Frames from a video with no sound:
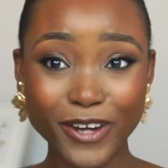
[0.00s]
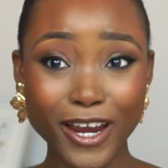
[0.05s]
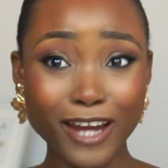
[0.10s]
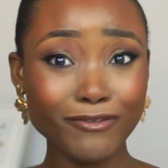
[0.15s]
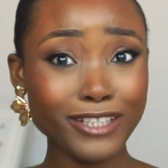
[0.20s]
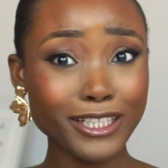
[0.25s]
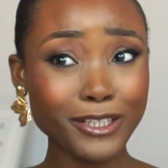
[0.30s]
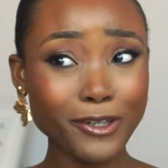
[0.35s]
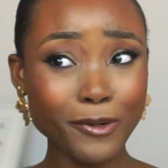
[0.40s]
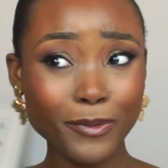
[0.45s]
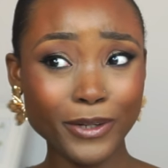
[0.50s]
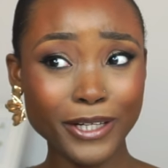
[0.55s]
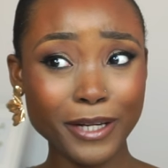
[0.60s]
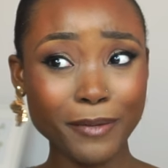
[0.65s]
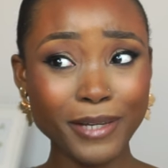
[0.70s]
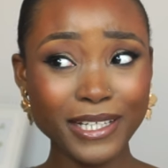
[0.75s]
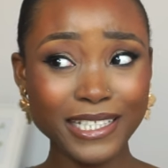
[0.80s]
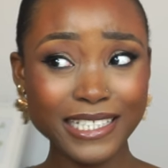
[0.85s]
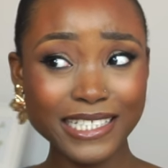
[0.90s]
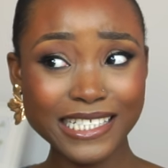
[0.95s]
I really hope when
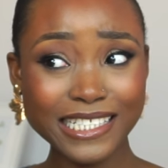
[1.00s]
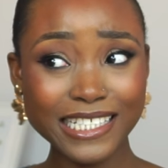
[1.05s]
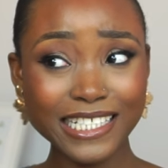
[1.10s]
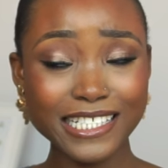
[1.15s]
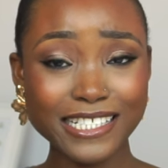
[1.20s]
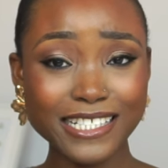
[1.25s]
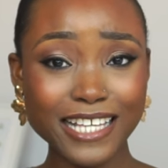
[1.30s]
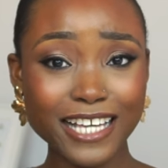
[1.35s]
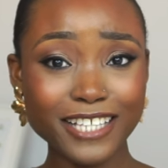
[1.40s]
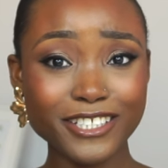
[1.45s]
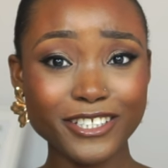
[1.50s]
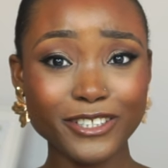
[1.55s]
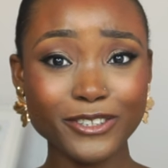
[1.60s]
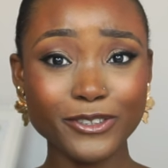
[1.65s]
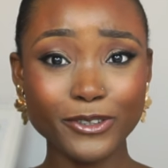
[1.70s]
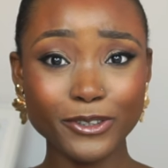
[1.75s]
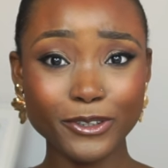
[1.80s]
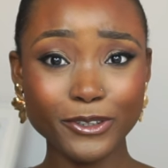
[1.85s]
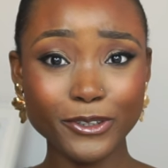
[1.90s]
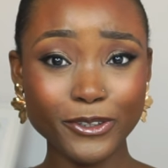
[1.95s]
I'm editing it, it's actually
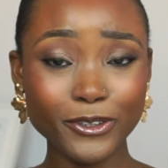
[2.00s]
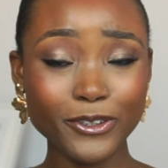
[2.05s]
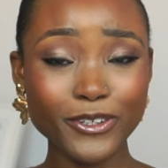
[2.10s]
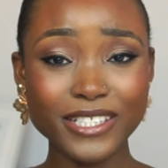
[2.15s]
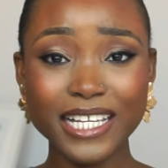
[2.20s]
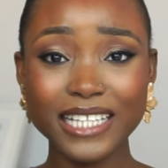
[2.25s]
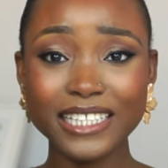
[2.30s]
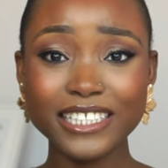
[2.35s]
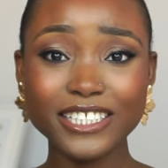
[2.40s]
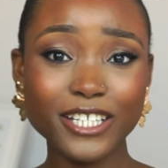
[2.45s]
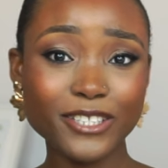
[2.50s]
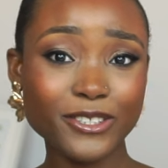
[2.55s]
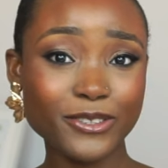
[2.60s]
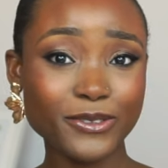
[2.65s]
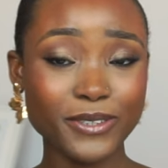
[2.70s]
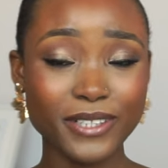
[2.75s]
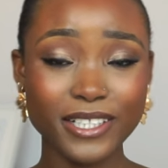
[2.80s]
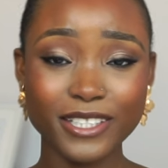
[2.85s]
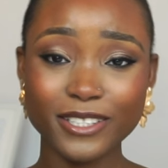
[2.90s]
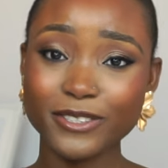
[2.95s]
not long, because I literally
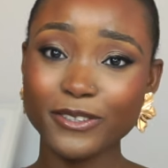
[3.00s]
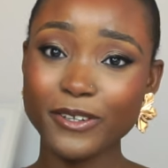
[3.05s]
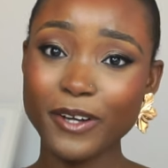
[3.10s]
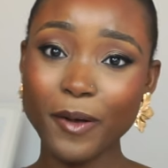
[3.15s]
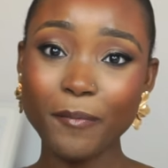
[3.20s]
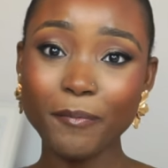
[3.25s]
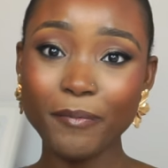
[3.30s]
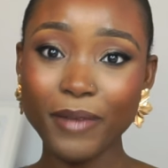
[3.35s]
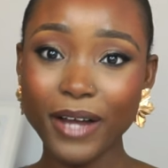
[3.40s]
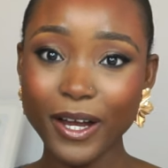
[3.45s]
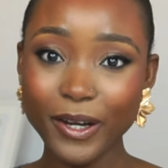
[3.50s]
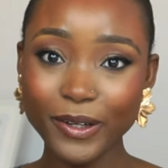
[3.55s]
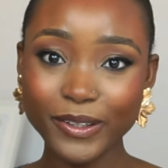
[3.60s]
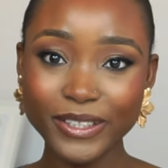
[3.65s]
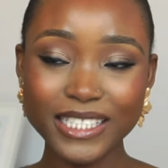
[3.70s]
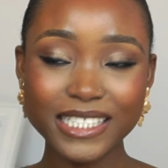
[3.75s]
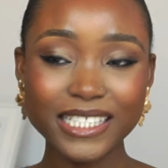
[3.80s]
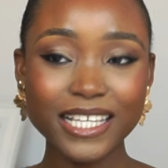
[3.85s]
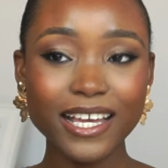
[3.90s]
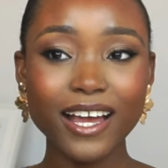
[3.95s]
just wanted to talk
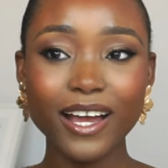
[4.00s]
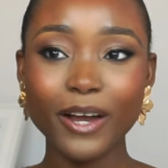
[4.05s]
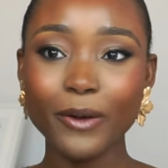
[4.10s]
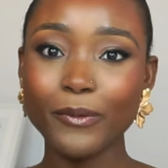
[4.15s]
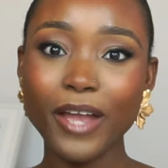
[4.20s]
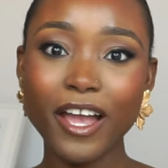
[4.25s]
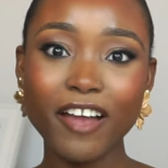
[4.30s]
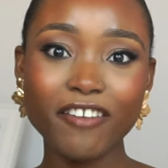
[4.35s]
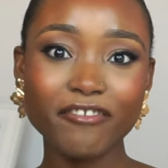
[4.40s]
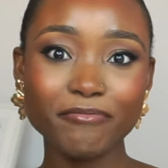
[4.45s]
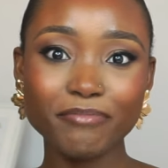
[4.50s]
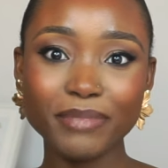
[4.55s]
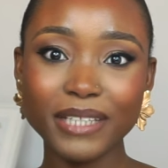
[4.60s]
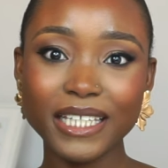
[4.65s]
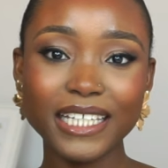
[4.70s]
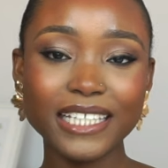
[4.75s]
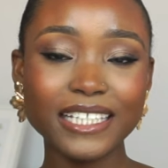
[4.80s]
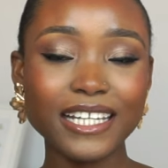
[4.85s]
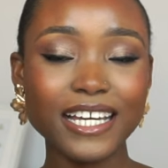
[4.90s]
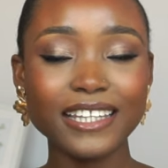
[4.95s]
about where I've
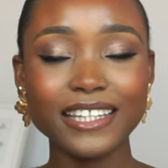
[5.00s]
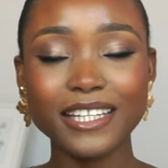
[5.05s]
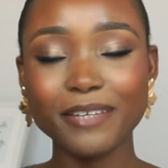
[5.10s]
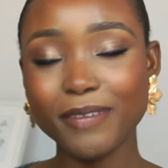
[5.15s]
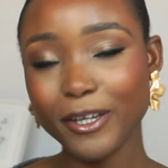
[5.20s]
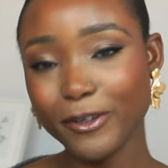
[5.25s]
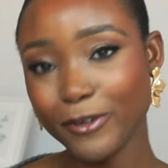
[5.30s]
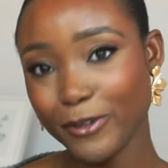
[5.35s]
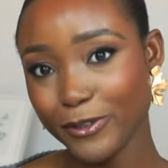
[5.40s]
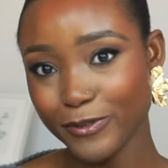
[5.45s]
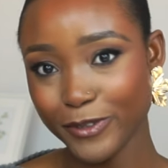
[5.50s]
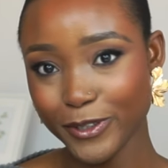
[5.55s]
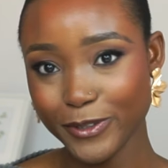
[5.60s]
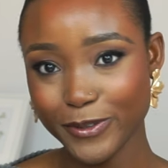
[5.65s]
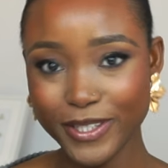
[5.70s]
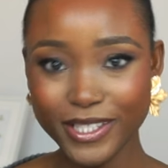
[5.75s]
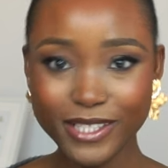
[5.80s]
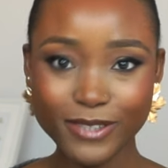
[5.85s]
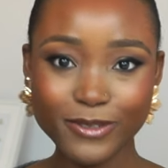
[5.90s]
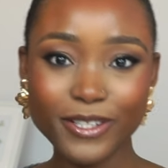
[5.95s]
been and then my goals for
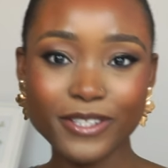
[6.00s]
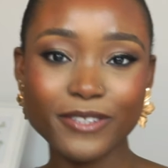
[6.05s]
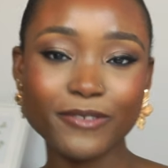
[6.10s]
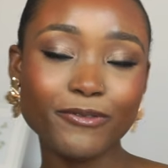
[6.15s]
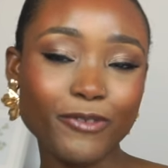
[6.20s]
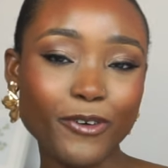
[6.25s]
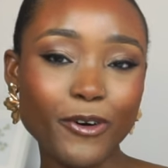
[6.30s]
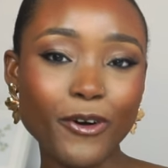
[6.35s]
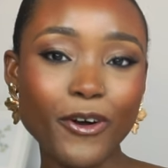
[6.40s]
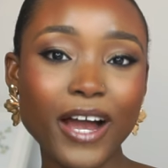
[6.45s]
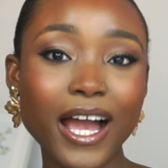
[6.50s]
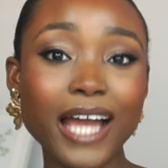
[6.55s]
2024.